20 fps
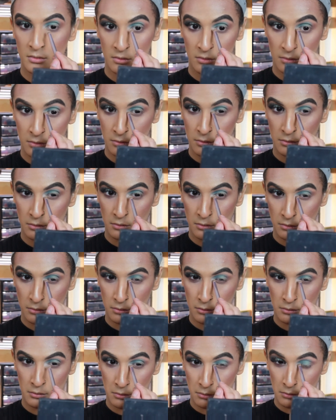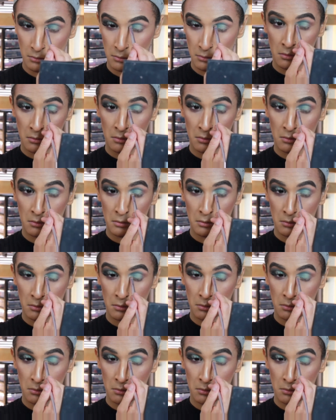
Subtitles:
(no one is talking)